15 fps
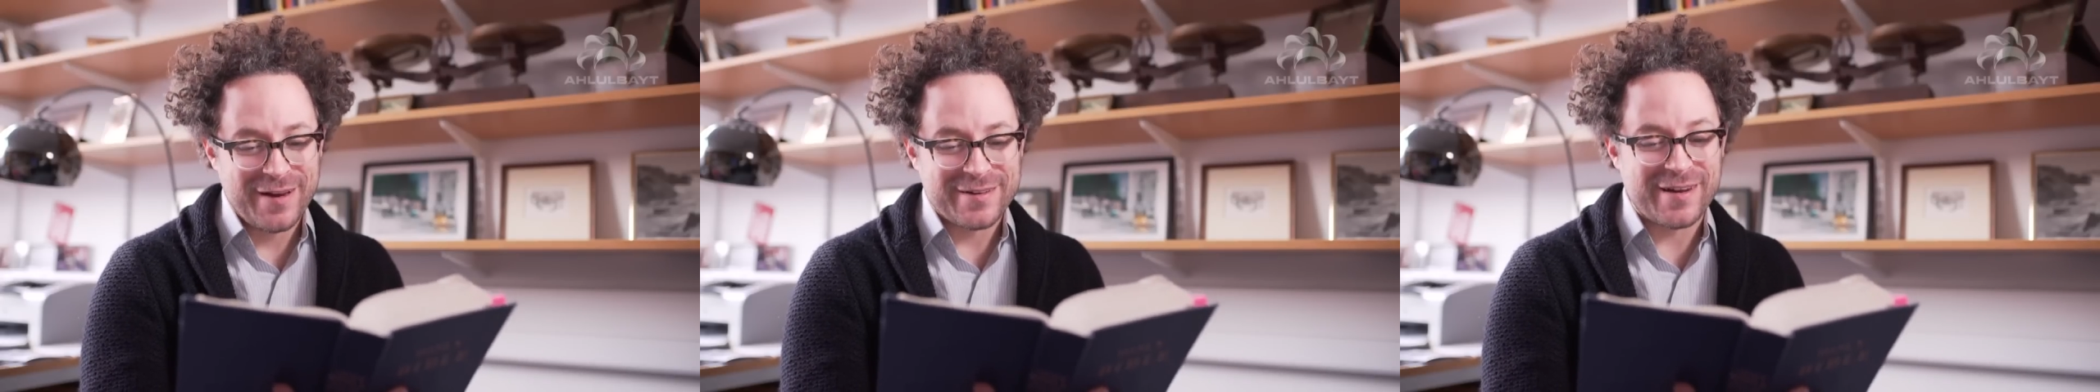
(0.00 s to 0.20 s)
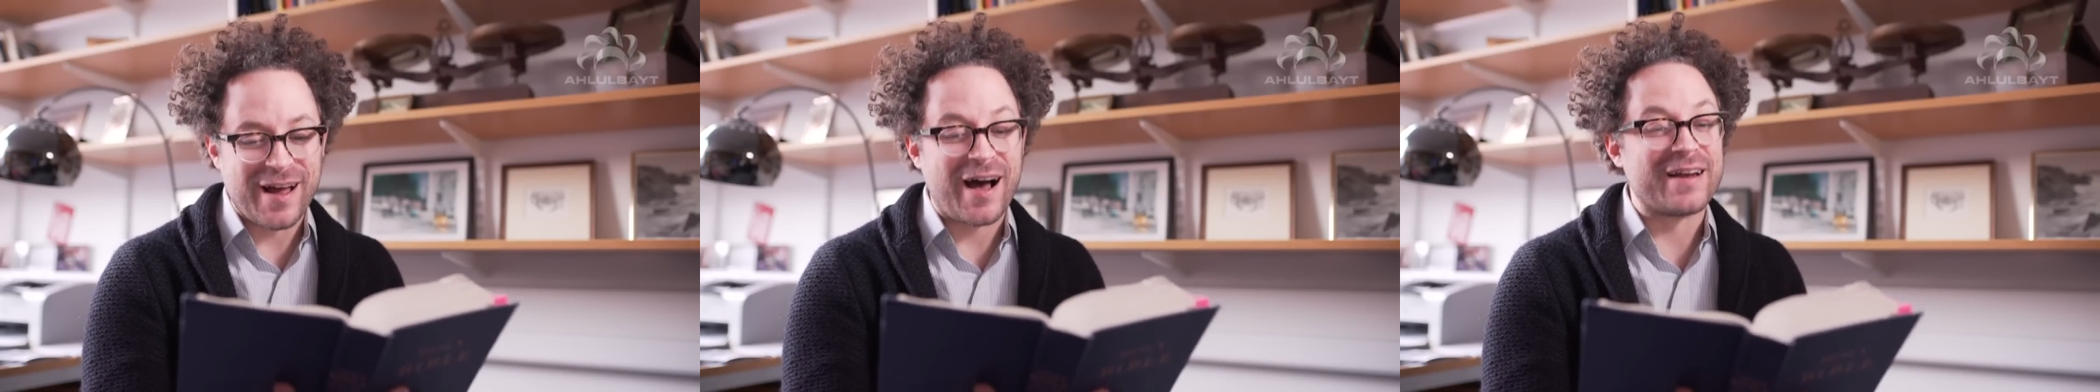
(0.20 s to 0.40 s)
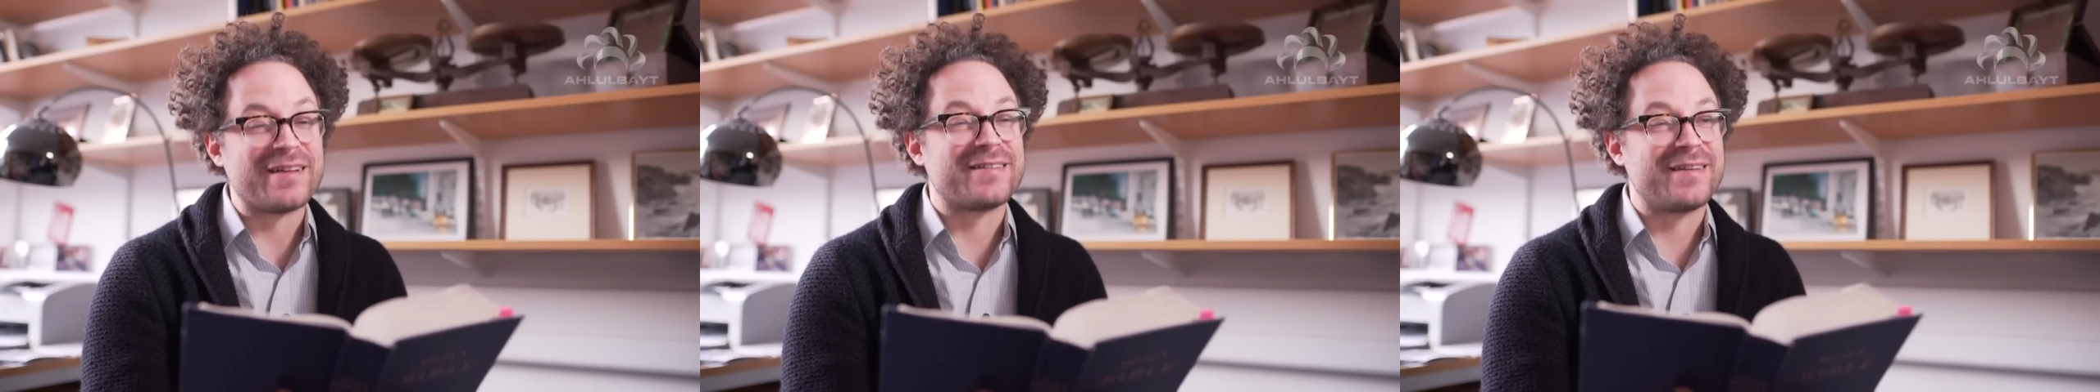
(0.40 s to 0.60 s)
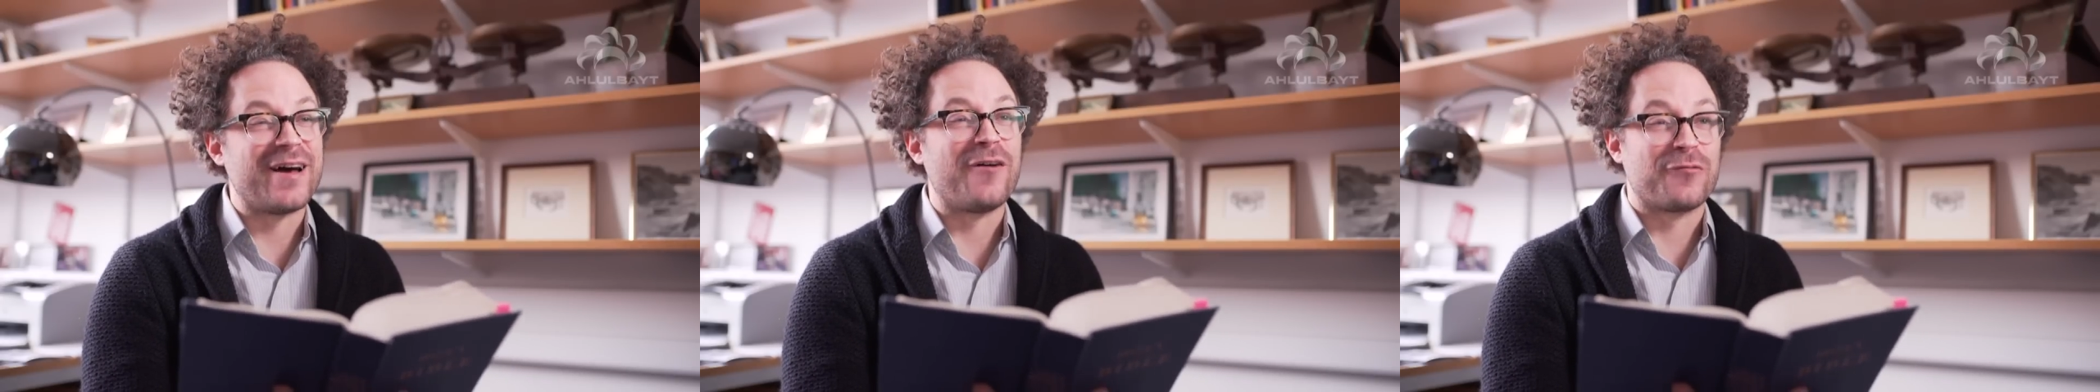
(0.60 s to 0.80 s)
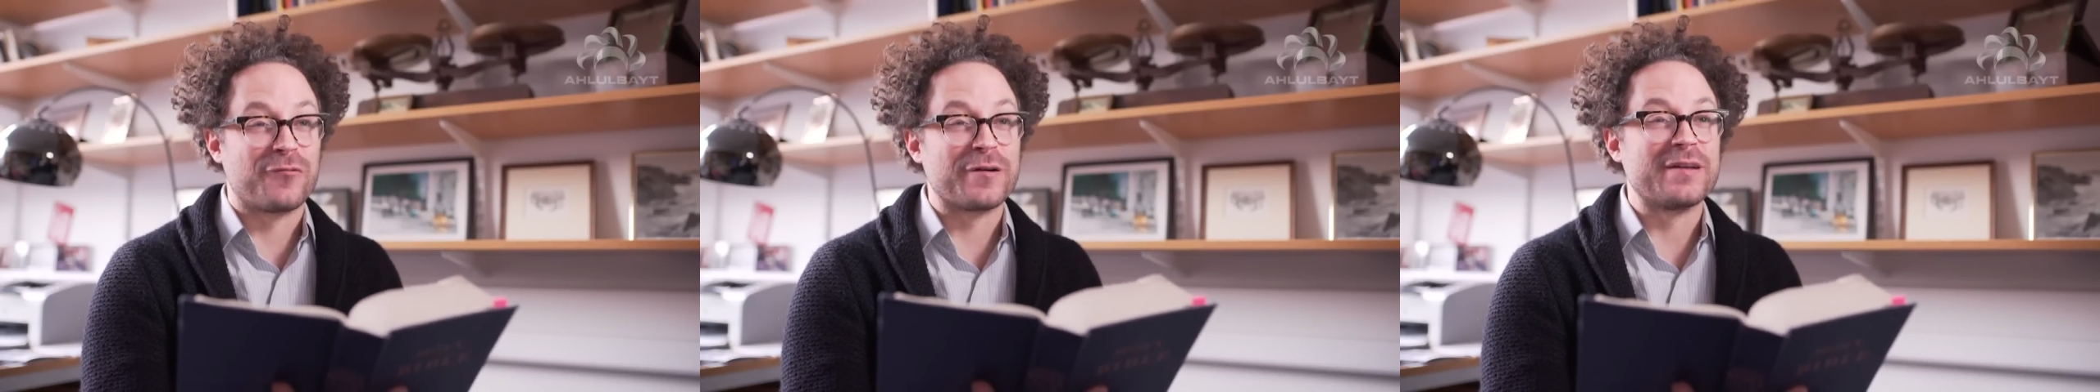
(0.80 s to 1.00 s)
not
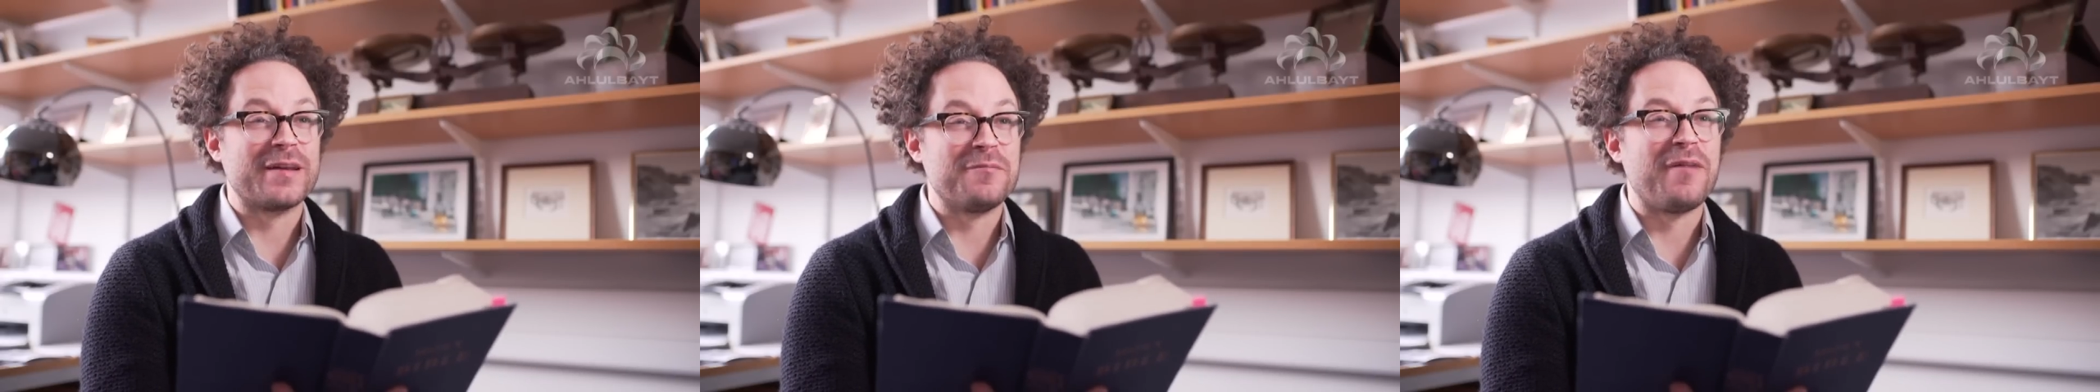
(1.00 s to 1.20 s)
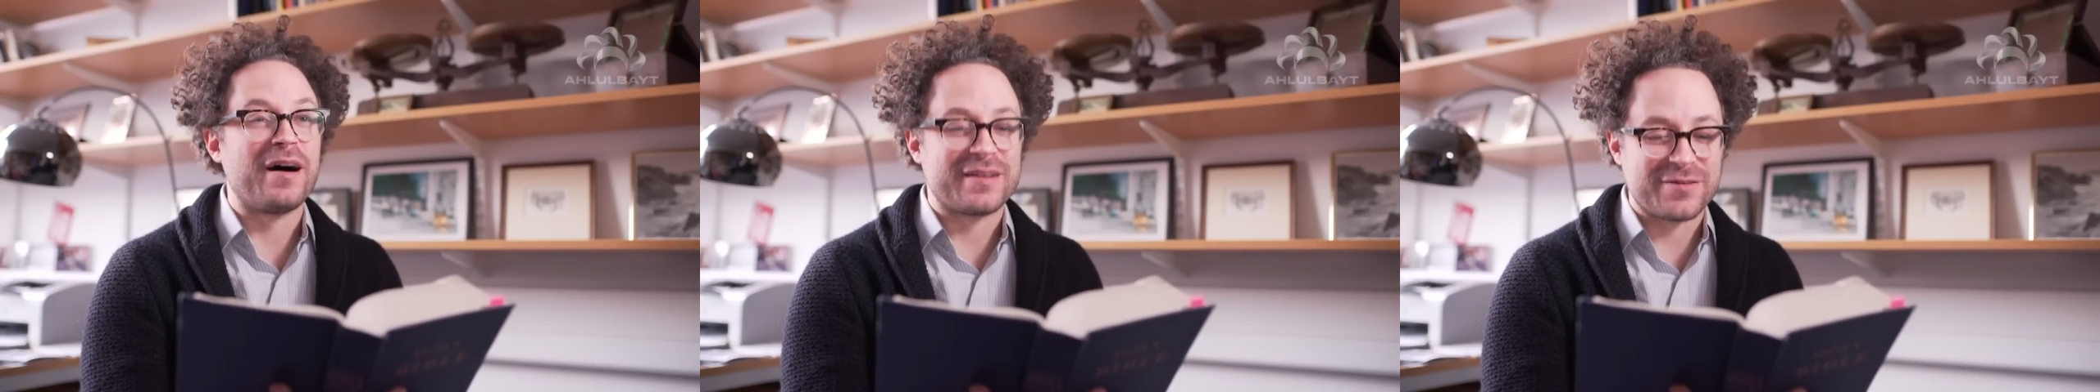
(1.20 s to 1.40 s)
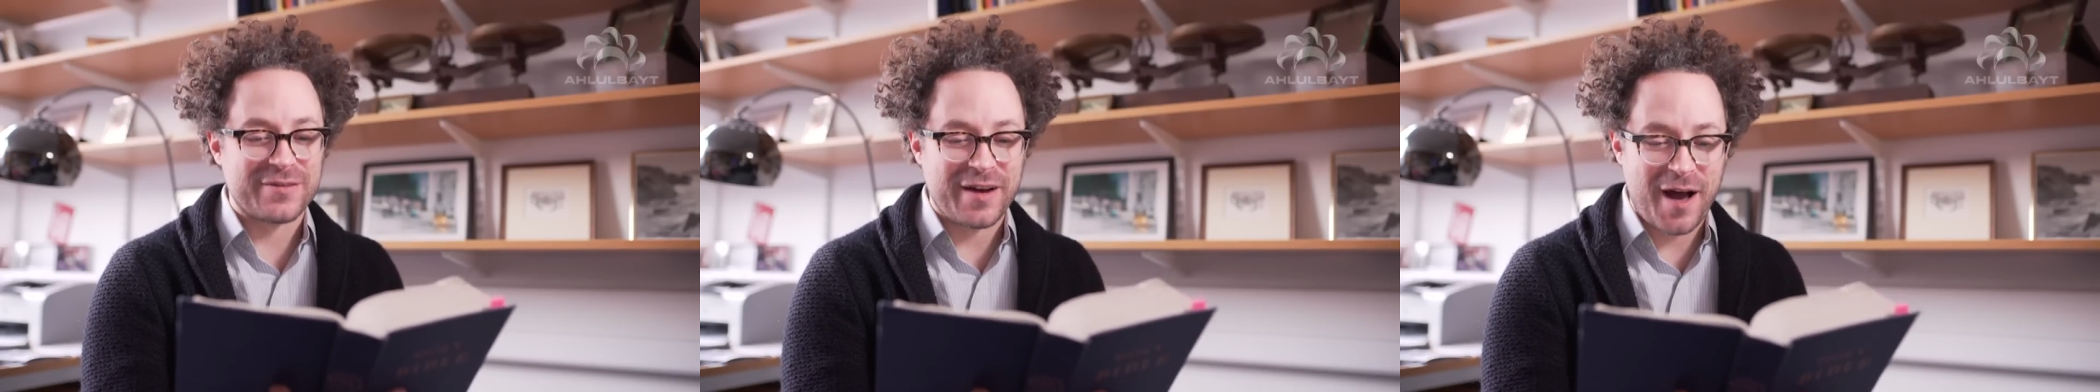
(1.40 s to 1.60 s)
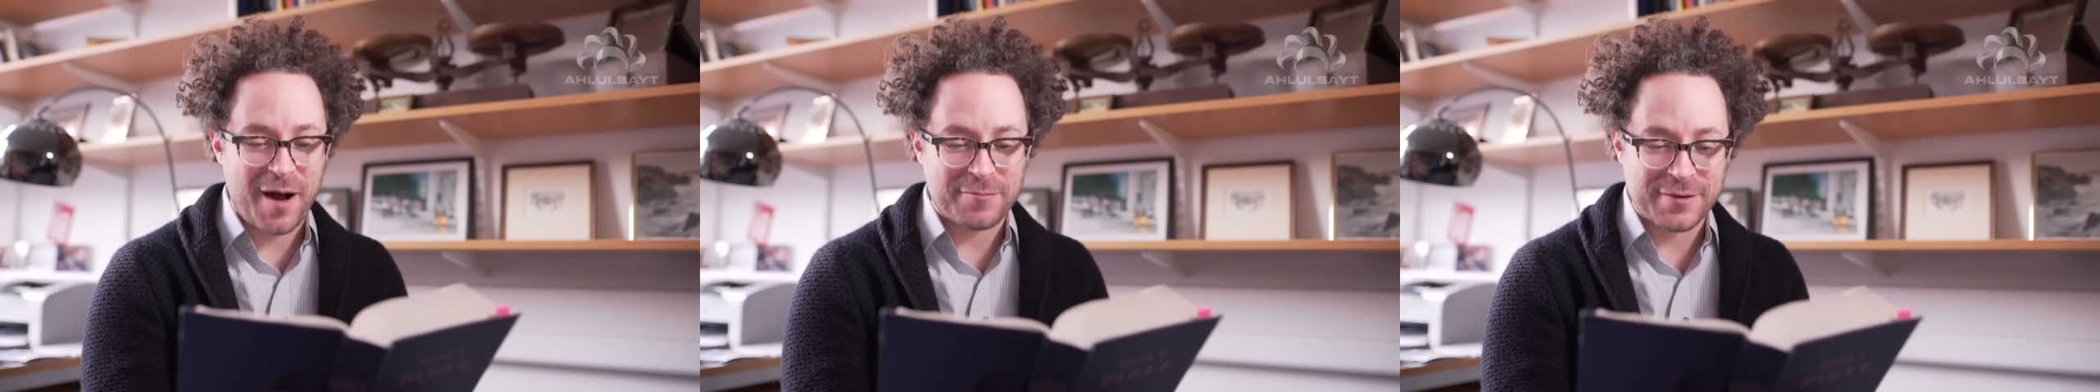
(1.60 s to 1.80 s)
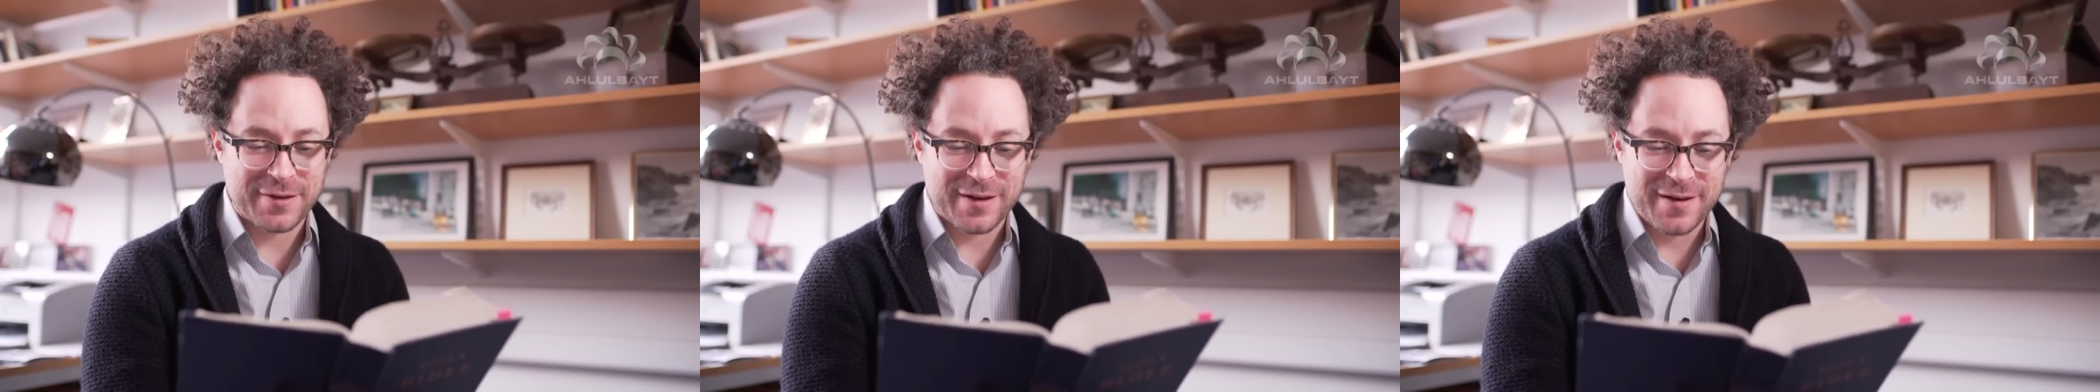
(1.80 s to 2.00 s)
itself really much of an
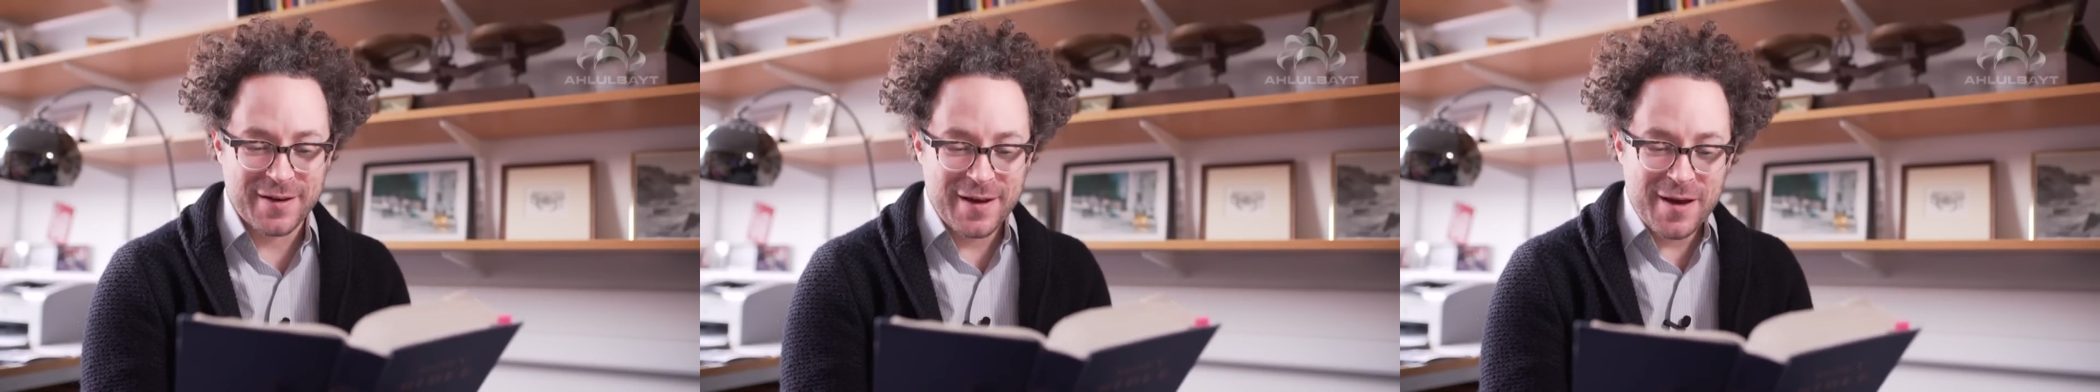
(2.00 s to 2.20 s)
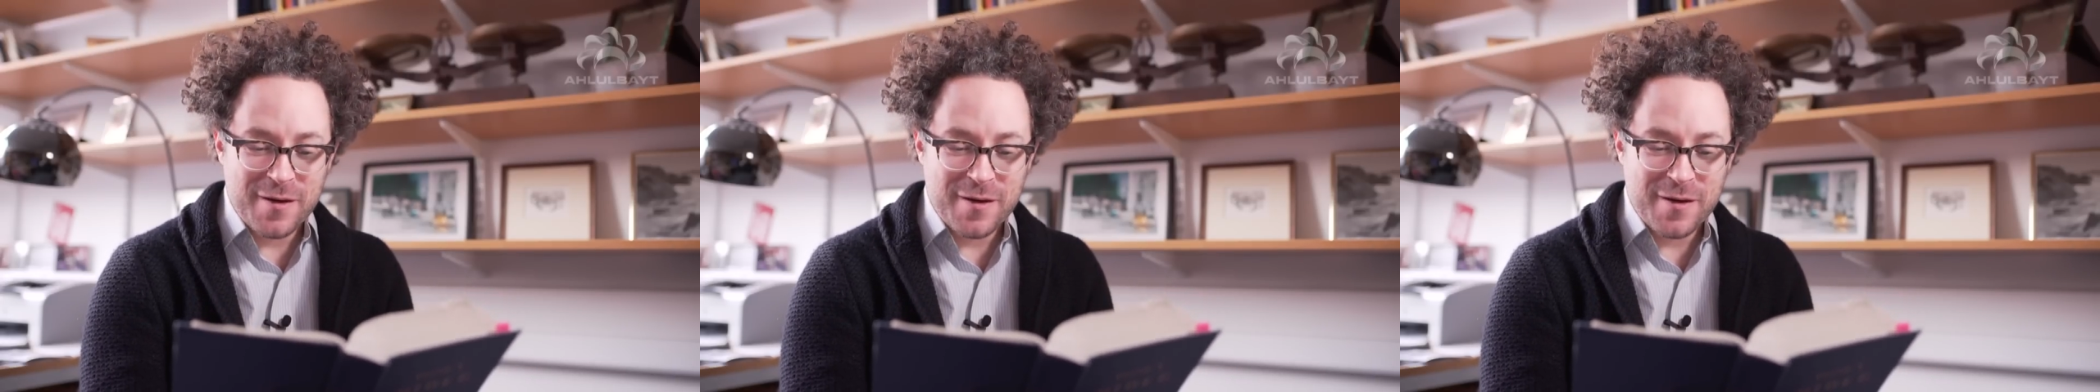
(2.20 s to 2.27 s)
option.